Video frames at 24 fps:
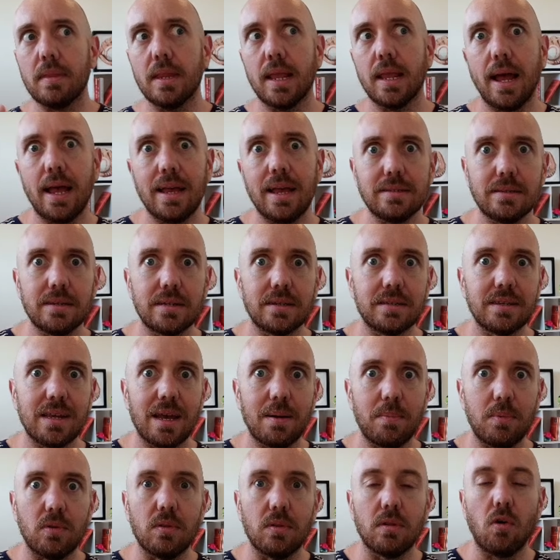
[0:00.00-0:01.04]
as an
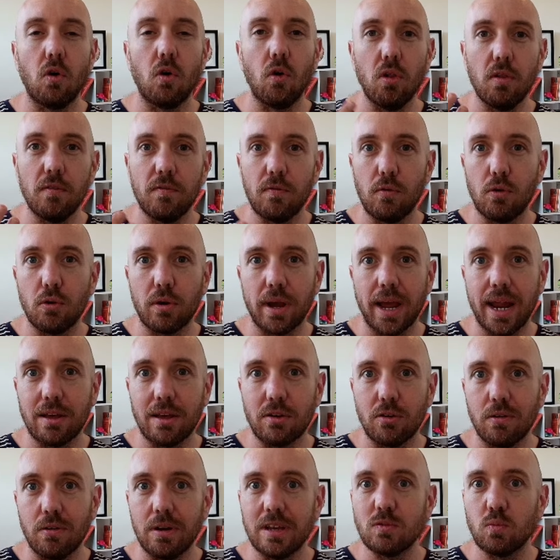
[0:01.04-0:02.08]
example, all four
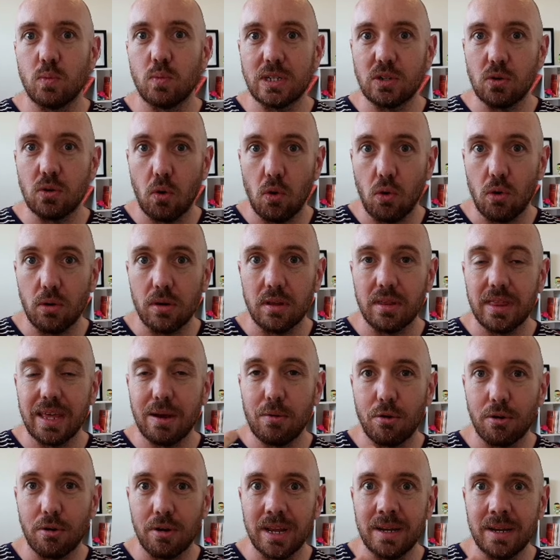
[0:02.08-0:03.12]
categories, which order they
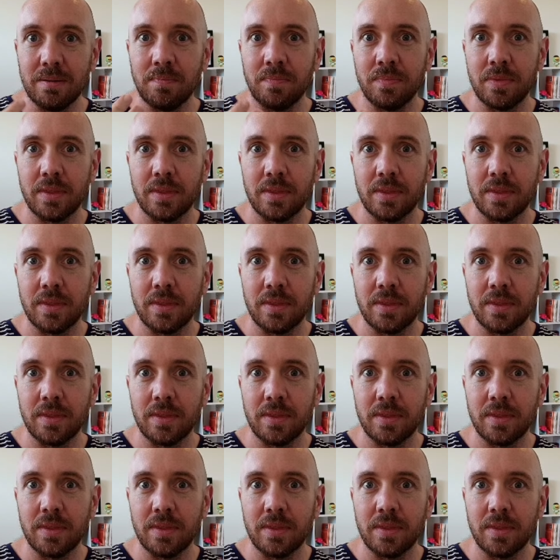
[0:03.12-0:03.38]
were in,